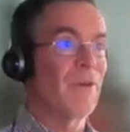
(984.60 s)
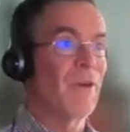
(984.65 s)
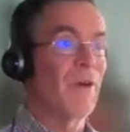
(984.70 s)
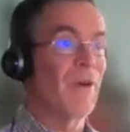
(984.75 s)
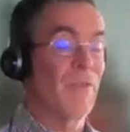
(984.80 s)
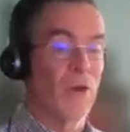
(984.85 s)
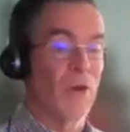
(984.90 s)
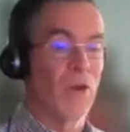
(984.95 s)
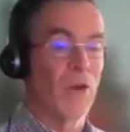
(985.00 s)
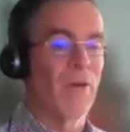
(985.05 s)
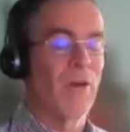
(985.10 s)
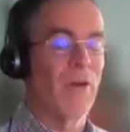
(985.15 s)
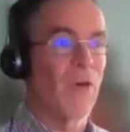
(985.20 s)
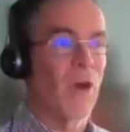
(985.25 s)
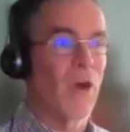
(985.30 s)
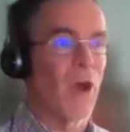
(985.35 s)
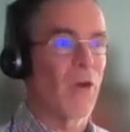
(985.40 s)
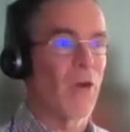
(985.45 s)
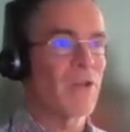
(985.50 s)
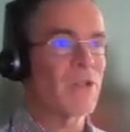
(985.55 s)
a
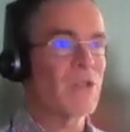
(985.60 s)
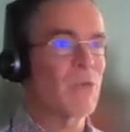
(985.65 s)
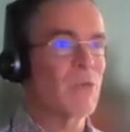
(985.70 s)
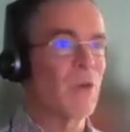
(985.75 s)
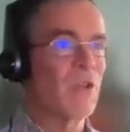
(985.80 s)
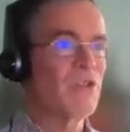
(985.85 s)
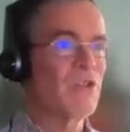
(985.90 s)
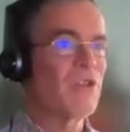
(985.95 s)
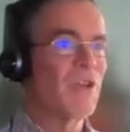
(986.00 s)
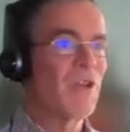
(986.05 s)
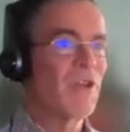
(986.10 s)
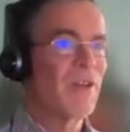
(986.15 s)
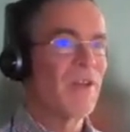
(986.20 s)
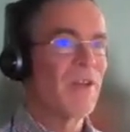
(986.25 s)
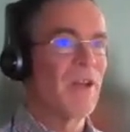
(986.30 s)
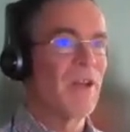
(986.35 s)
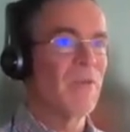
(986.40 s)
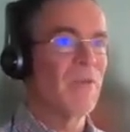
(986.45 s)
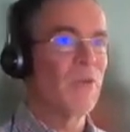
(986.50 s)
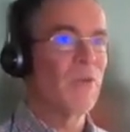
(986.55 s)
virus, which
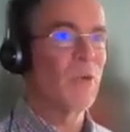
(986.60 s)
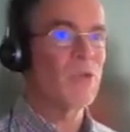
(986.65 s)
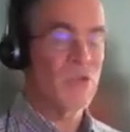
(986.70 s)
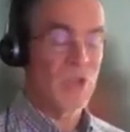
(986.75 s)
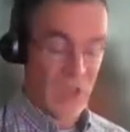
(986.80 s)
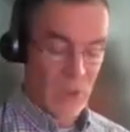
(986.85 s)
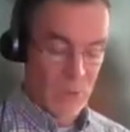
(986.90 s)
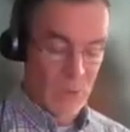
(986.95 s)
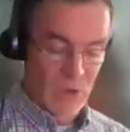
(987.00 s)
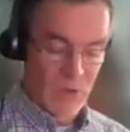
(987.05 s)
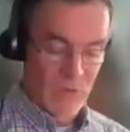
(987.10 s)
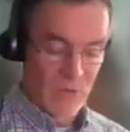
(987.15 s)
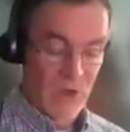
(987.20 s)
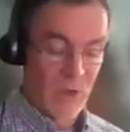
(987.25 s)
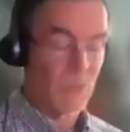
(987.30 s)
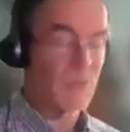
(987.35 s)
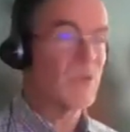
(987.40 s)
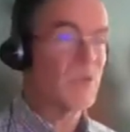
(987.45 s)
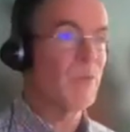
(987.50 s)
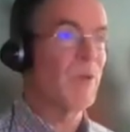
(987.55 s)
unfortunately we've
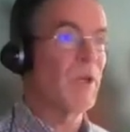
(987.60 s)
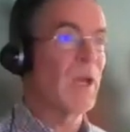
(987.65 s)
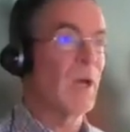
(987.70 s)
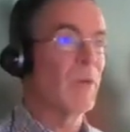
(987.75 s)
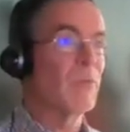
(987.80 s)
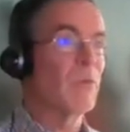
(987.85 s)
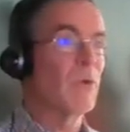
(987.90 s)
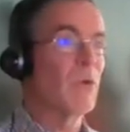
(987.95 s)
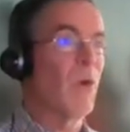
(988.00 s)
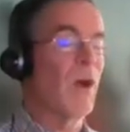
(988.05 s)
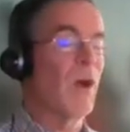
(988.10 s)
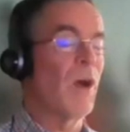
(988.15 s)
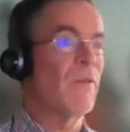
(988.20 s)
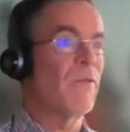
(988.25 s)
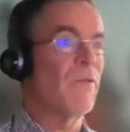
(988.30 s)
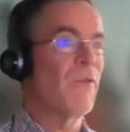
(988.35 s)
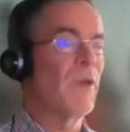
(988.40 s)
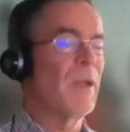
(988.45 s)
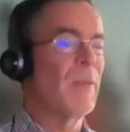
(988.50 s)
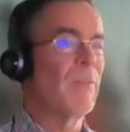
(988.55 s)
come to become quite
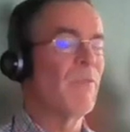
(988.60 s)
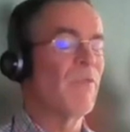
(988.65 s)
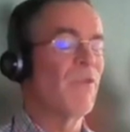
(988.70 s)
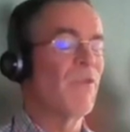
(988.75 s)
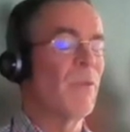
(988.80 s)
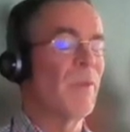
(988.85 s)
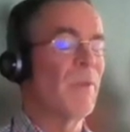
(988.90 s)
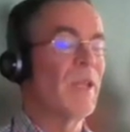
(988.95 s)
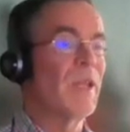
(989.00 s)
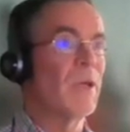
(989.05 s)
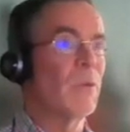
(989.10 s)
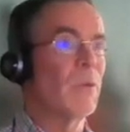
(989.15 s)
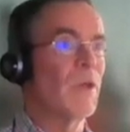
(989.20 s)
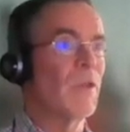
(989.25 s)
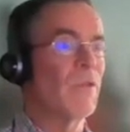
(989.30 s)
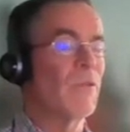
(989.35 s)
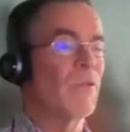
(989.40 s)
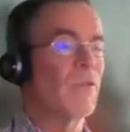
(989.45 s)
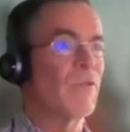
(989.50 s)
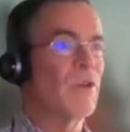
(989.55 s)
familiar
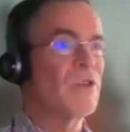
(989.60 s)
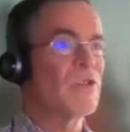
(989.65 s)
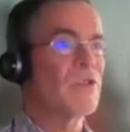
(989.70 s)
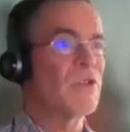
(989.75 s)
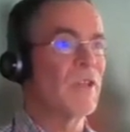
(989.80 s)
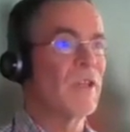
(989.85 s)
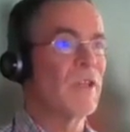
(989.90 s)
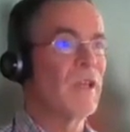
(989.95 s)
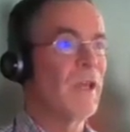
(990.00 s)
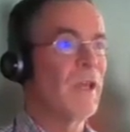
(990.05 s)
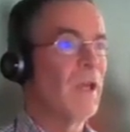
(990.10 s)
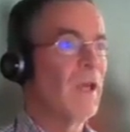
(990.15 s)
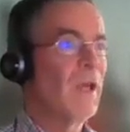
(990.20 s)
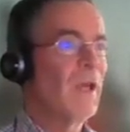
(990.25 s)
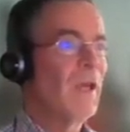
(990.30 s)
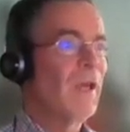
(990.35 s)
with recently.